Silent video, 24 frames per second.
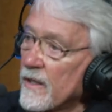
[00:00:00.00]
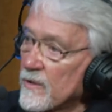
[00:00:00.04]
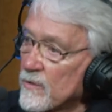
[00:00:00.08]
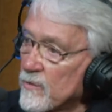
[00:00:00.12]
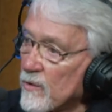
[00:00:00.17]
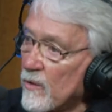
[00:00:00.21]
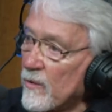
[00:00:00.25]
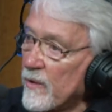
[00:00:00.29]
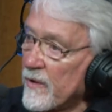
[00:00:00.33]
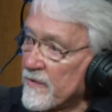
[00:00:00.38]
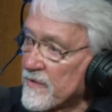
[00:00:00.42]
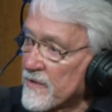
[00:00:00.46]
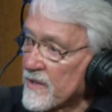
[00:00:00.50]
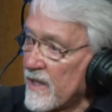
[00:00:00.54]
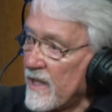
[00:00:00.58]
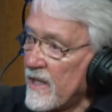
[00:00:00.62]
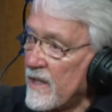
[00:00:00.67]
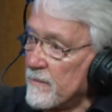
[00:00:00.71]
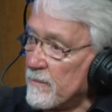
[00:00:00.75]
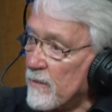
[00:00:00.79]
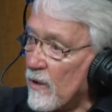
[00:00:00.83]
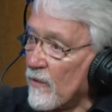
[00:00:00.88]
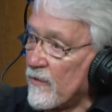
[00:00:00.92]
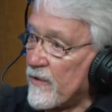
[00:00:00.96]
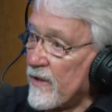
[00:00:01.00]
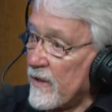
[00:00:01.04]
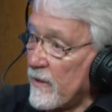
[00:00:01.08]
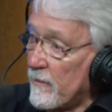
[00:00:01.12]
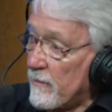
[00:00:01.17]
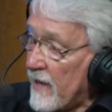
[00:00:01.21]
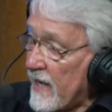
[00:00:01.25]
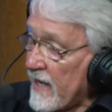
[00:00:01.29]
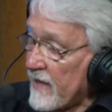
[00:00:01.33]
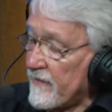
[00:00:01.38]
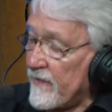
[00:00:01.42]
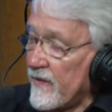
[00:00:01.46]
is what we've seen, both in the
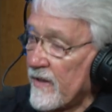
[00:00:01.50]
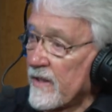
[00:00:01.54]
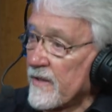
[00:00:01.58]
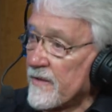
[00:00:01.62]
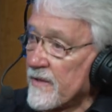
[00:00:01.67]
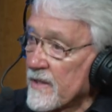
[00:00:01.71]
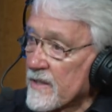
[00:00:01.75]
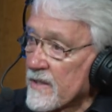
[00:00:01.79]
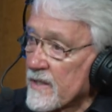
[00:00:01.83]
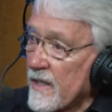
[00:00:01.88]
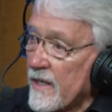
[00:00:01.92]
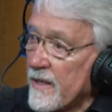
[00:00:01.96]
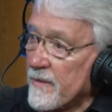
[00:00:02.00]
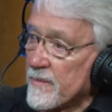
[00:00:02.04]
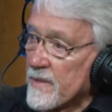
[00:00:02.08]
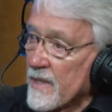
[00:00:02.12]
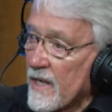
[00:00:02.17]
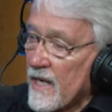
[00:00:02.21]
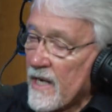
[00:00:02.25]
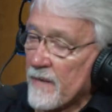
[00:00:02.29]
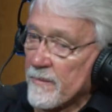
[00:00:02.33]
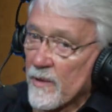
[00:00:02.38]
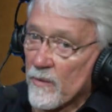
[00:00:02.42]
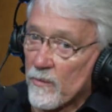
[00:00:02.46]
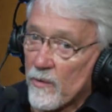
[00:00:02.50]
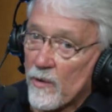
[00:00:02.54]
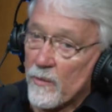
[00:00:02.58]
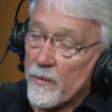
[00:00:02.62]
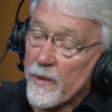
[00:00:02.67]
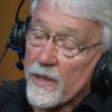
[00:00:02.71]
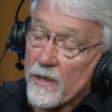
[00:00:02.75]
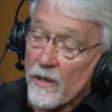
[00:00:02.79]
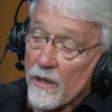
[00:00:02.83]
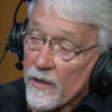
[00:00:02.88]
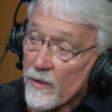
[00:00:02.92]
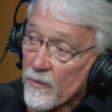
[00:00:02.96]
backfield at the same time and what
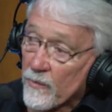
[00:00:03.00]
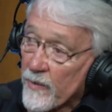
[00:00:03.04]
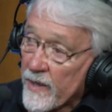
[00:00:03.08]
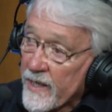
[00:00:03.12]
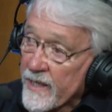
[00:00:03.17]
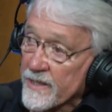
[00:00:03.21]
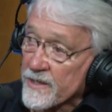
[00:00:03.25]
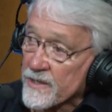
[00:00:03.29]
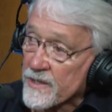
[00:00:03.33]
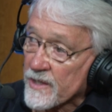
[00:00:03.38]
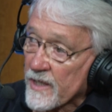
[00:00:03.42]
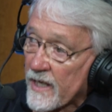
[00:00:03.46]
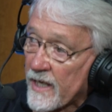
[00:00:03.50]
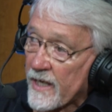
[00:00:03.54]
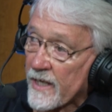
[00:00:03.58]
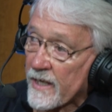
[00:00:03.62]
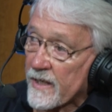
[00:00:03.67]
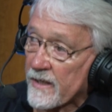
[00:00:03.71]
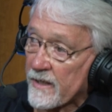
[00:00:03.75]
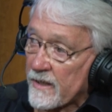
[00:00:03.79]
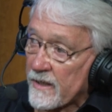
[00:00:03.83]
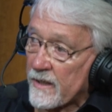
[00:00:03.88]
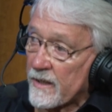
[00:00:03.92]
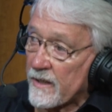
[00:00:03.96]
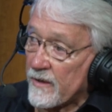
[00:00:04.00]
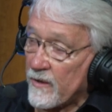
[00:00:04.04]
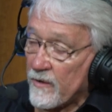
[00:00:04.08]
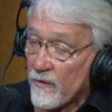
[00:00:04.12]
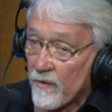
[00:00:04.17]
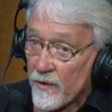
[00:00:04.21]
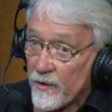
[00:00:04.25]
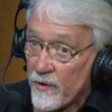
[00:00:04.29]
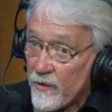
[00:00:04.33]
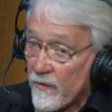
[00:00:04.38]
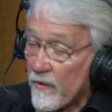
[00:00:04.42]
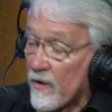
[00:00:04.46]
we call a red set. Uh, you,
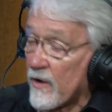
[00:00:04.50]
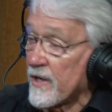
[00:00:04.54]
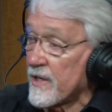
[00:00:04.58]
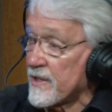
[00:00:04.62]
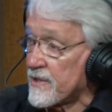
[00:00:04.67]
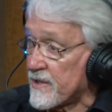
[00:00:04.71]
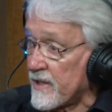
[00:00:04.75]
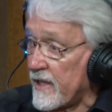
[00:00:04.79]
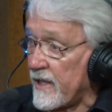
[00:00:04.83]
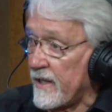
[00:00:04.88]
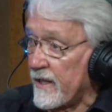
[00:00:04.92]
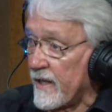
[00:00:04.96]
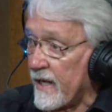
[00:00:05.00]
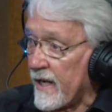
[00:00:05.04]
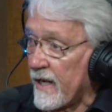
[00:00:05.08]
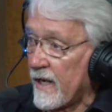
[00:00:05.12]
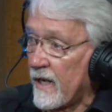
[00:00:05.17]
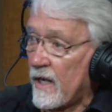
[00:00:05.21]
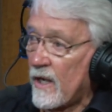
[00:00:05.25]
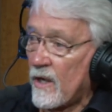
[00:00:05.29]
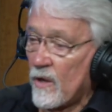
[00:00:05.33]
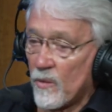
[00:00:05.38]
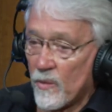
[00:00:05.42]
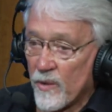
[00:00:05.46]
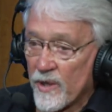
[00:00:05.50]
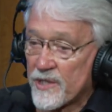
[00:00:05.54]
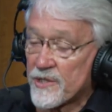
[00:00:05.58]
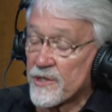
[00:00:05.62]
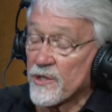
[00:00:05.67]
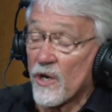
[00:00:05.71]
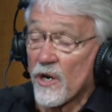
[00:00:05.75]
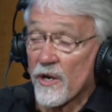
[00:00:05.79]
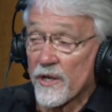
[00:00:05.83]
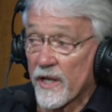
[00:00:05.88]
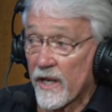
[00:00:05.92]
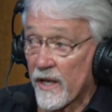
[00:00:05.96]
have already seen that. We
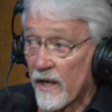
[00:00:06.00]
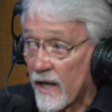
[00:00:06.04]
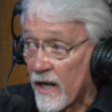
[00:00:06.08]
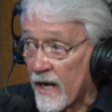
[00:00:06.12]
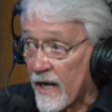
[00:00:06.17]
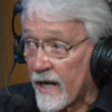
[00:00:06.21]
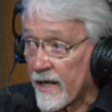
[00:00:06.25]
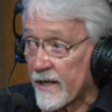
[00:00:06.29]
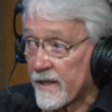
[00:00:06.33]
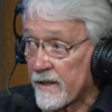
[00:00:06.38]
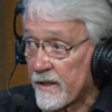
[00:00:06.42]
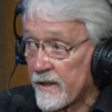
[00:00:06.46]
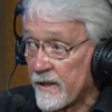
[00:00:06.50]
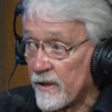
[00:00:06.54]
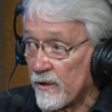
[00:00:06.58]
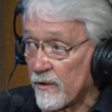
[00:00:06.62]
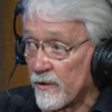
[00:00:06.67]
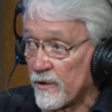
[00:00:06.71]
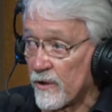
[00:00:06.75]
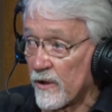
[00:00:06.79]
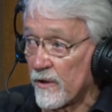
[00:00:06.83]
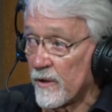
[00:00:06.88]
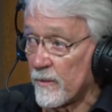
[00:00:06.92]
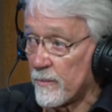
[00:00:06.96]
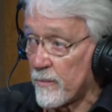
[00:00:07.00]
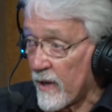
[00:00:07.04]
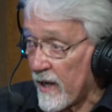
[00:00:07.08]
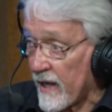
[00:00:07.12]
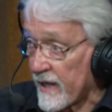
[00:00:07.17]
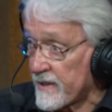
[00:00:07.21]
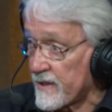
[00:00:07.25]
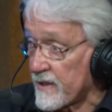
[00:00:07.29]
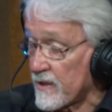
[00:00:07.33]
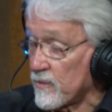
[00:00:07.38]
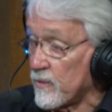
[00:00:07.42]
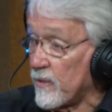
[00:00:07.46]
saw it a lot, you know, during the
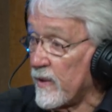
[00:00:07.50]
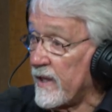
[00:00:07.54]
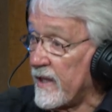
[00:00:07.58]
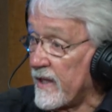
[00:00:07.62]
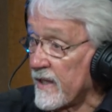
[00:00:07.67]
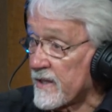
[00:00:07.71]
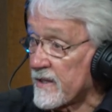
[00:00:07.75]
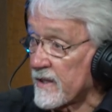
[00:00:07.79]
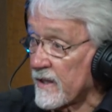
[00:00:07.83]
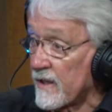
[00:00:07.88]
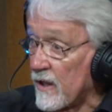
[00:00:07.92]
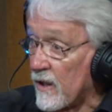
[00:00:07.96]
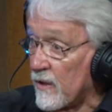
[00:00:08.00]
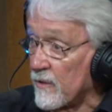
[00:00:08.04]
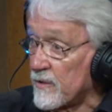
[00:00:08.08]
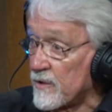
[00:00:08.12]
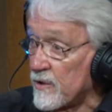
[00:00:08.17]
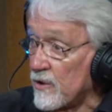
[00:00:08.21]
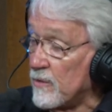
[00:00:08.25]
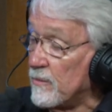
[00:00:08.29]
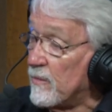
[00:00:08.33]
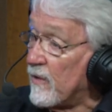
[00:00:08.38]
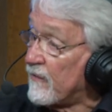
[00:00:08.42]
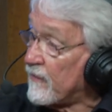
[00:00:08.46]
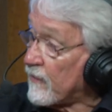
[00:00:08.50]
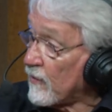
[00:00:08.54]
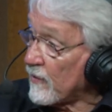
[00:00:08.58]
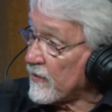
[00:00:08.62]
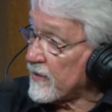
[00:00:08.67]
practices we get to go to before